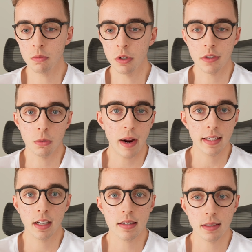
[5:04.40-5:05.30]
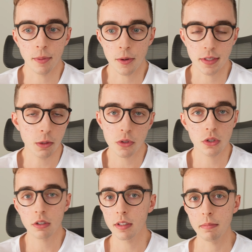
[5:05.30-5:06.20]
it was the right customers, they would
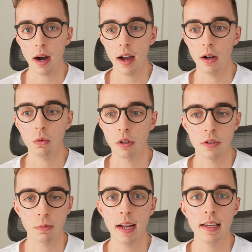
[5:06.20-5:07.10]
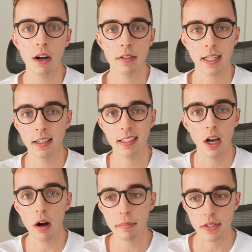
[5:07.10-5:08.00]
certainly buy. Whereas right now, it's kind of the
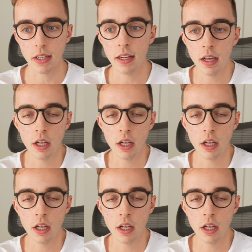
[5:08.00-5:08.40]
opposite.